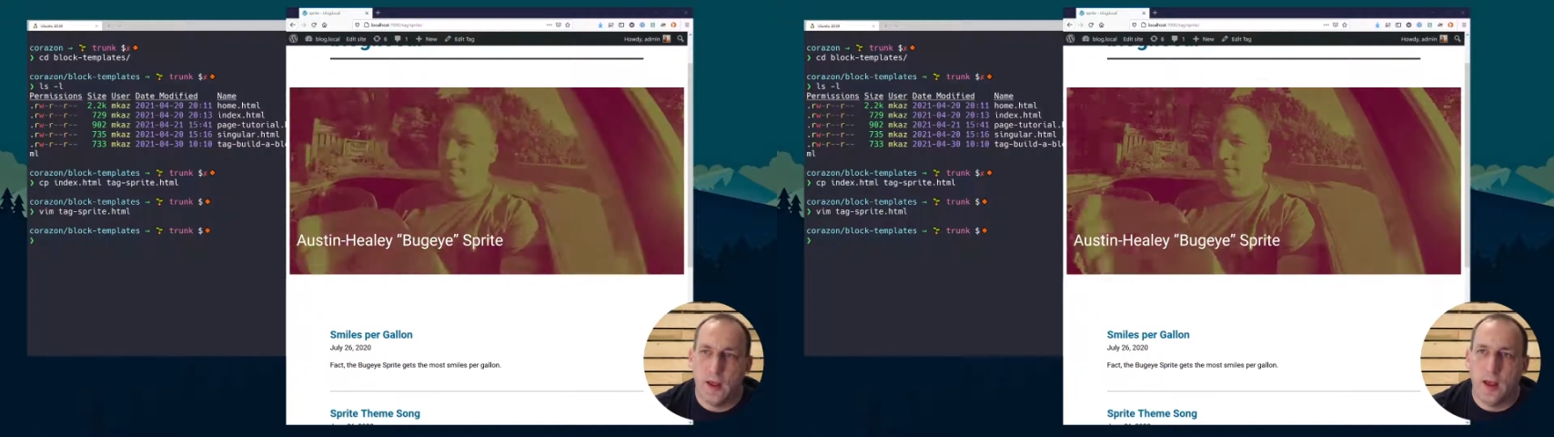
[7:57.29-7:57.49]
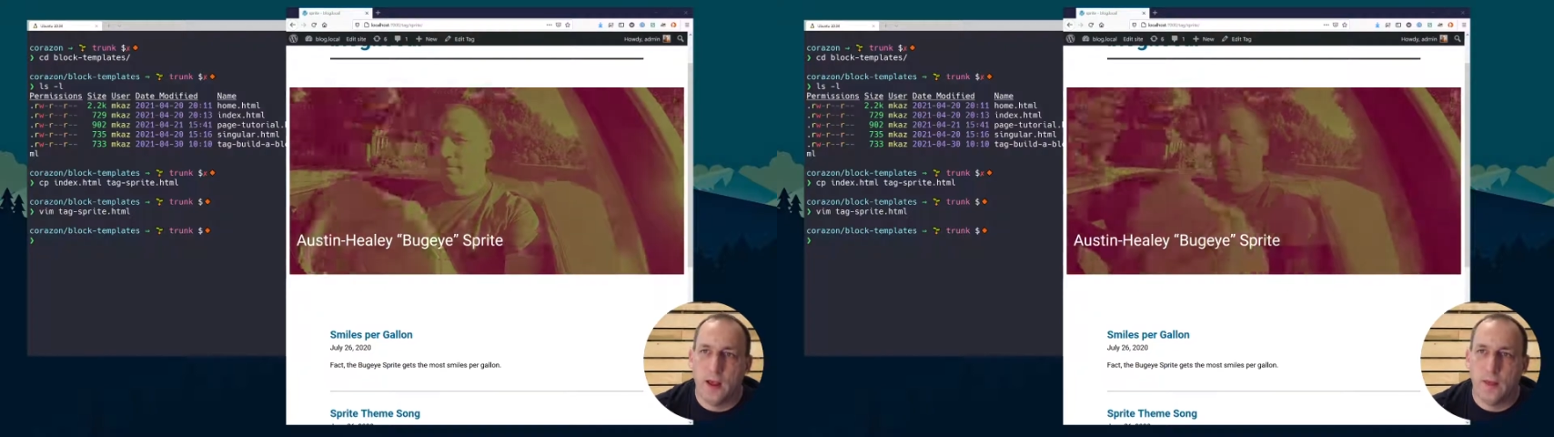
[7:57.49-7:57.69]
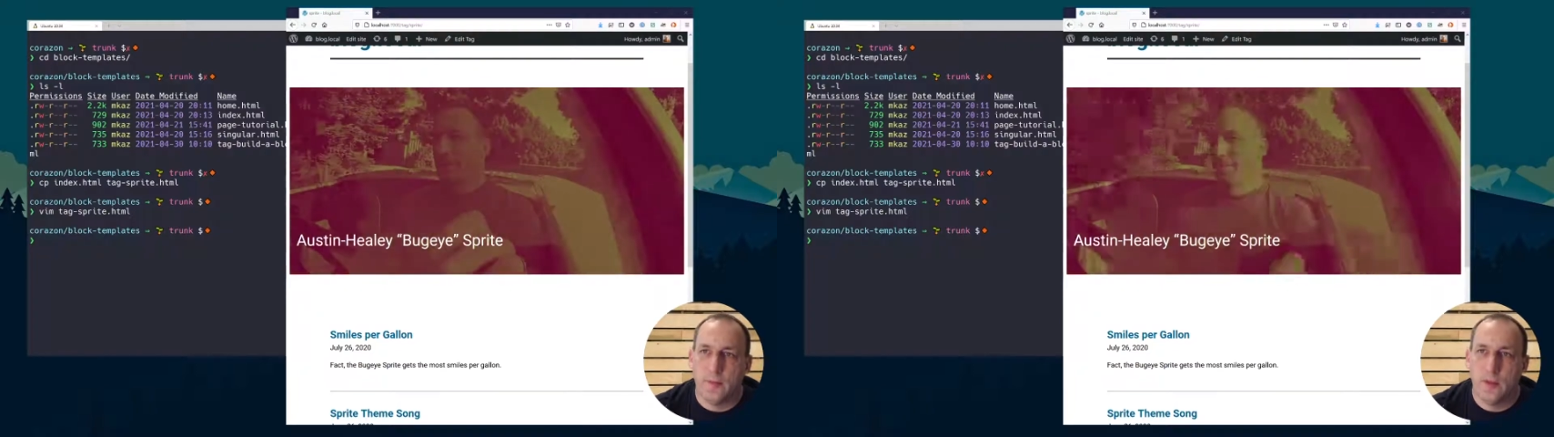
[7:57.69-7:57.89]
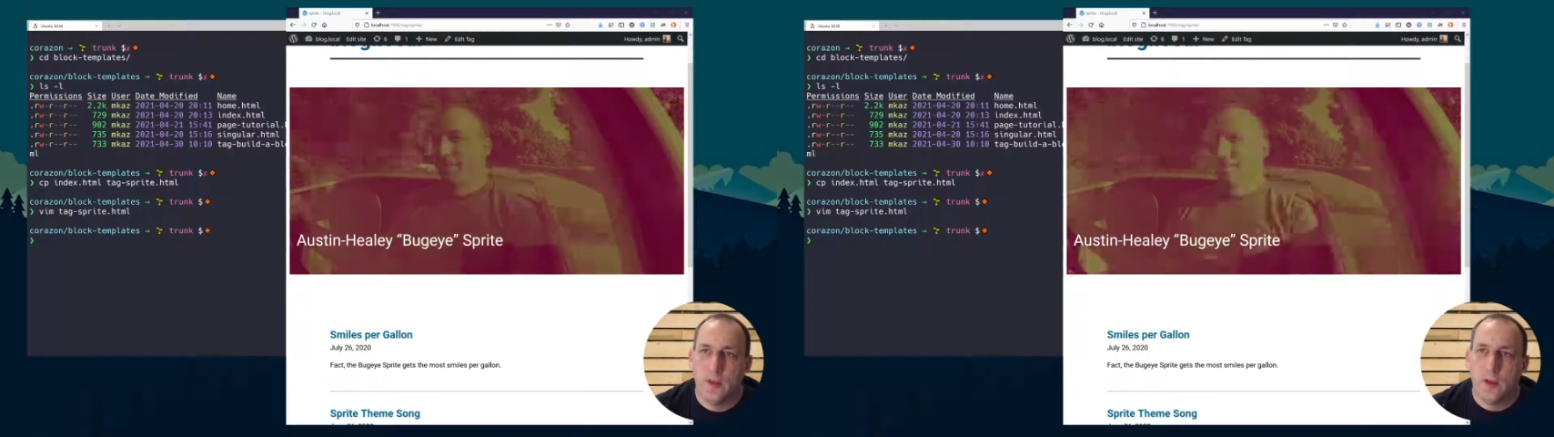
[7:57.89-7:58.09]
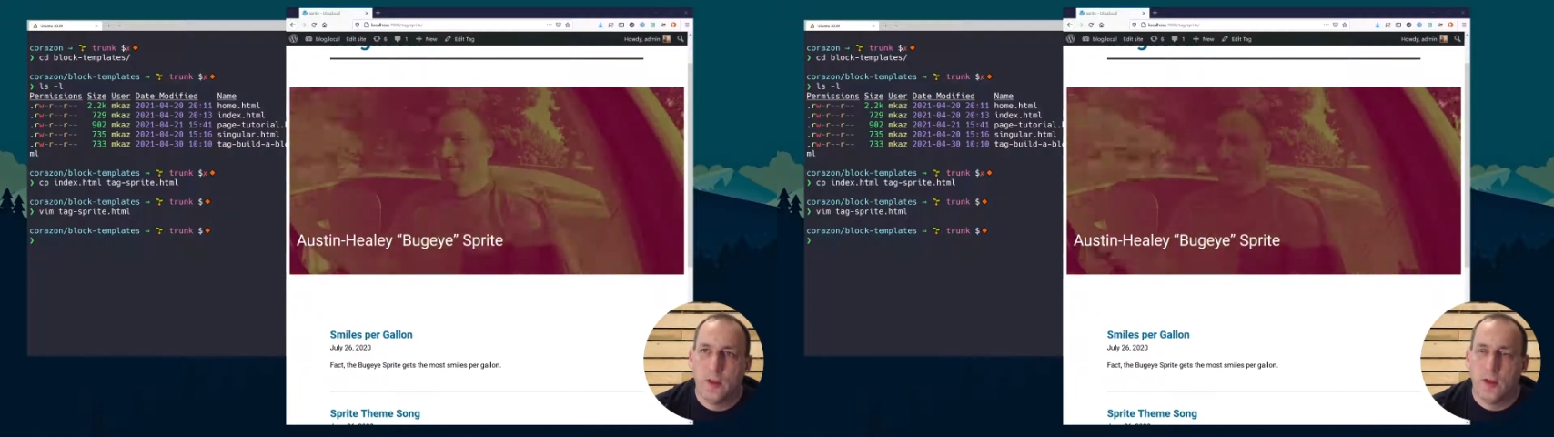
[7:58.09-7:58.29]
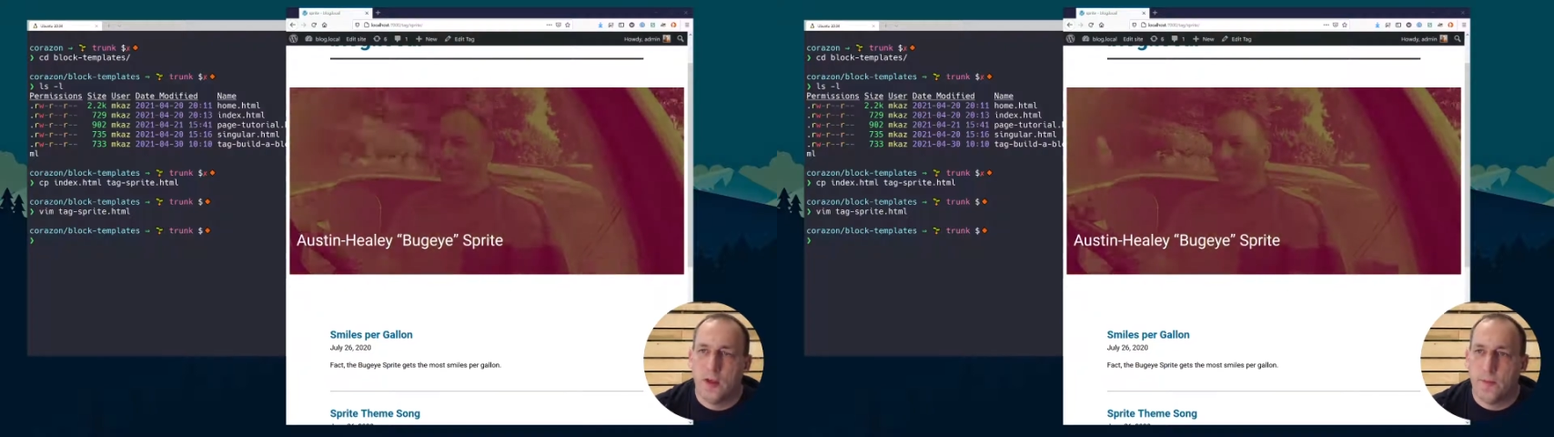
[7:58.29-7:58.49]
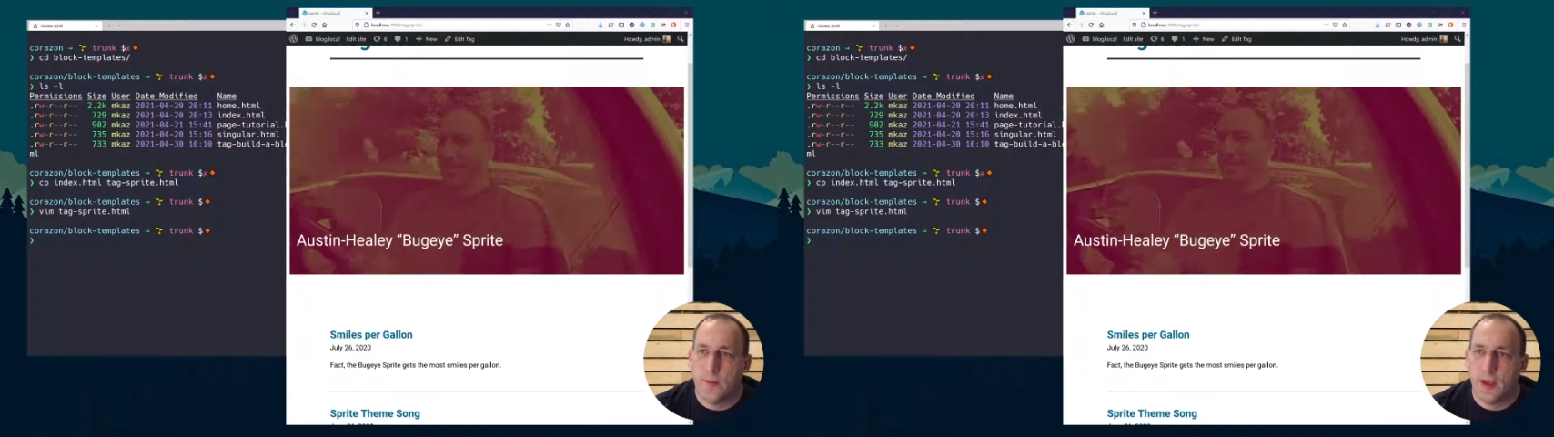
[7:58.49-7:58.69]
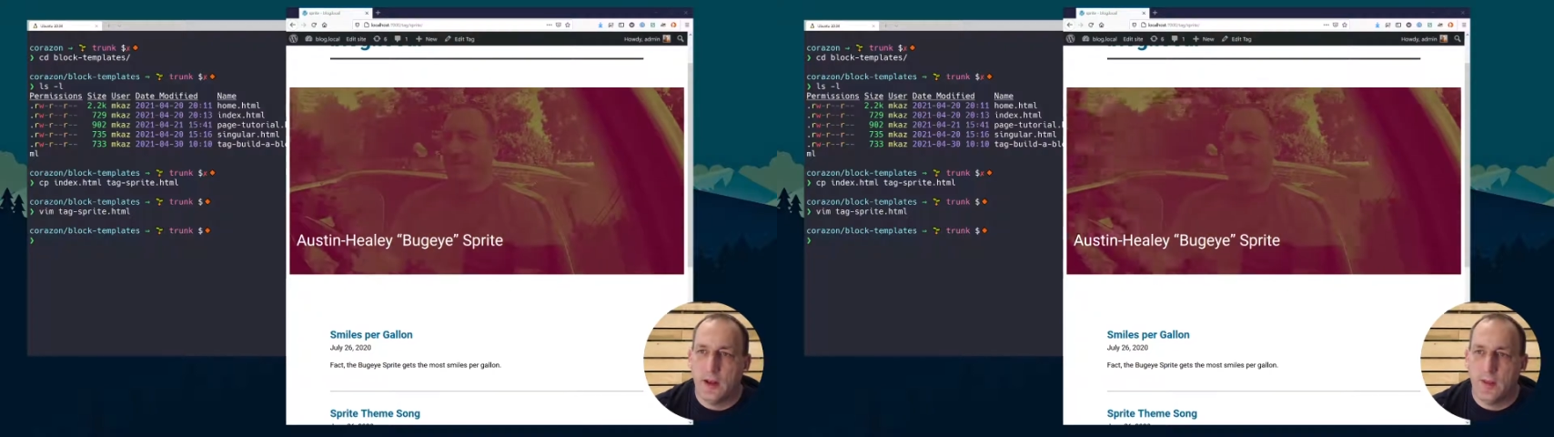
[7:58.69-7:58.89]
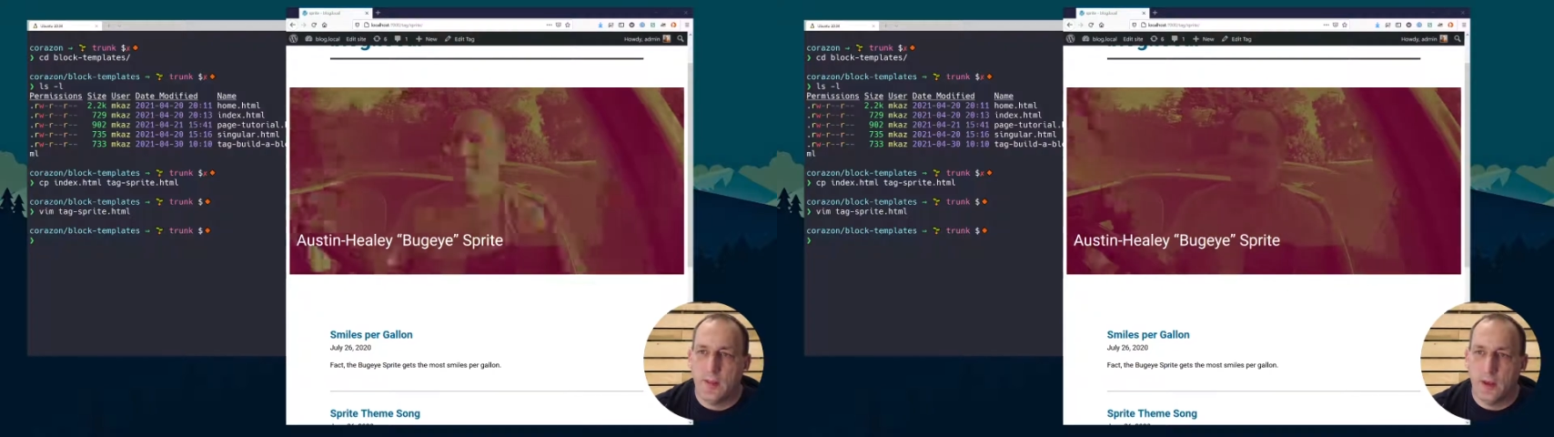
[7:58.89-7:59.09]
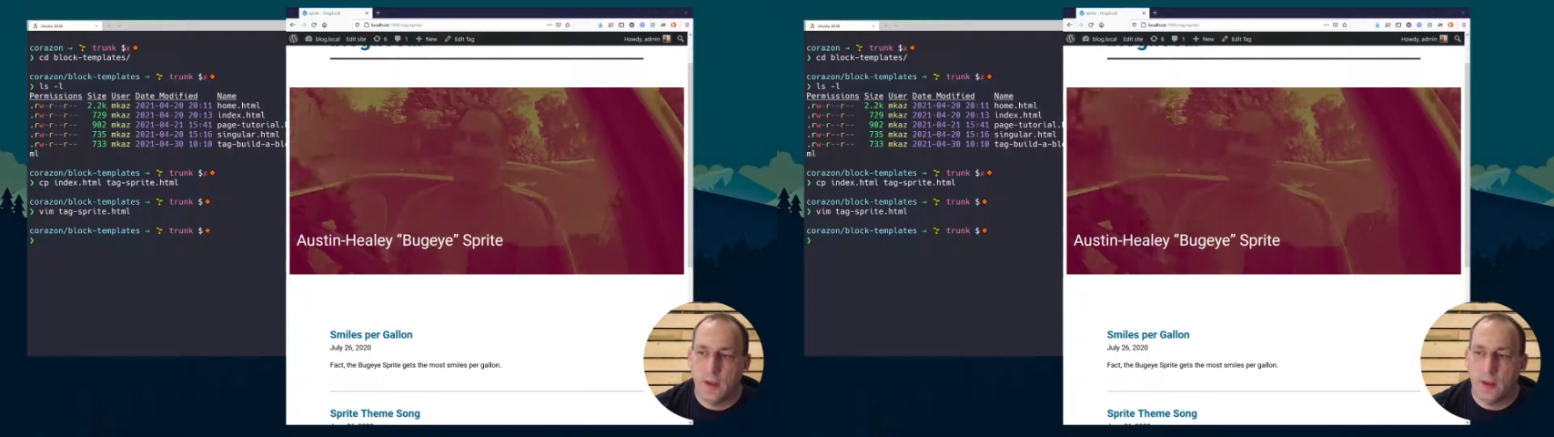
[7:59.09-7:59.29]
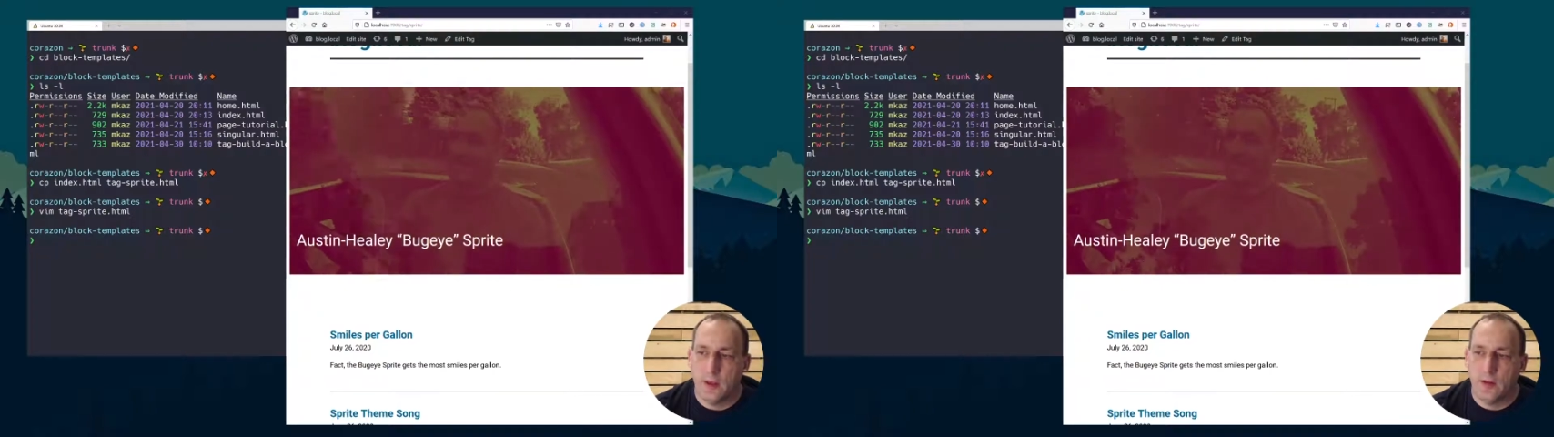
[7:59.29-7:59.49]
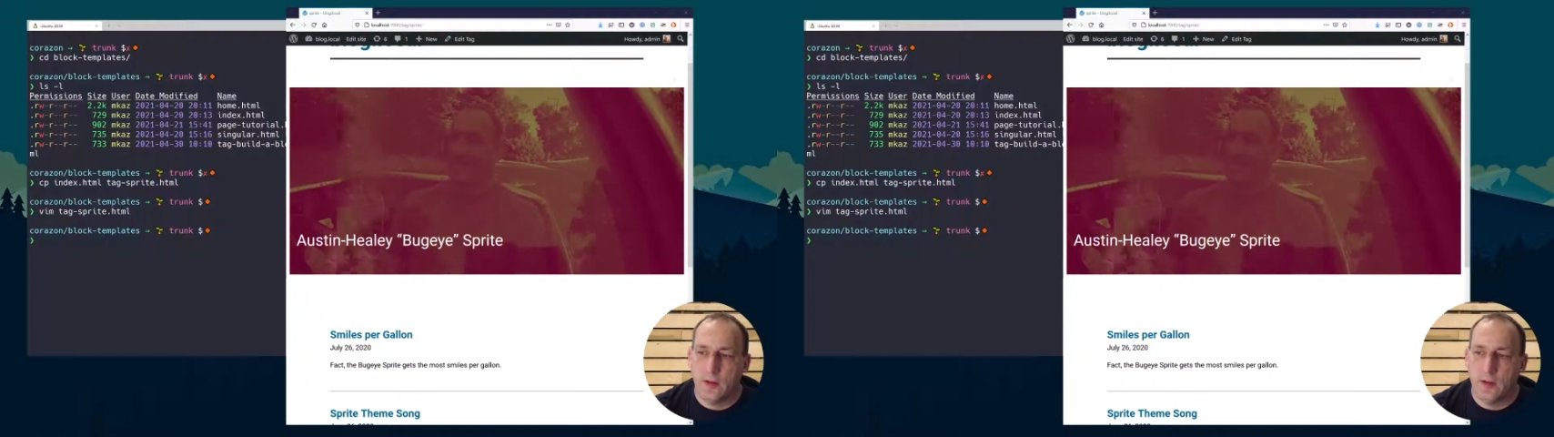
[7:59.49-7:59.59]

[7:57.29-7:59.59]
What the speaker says: You can pick it up in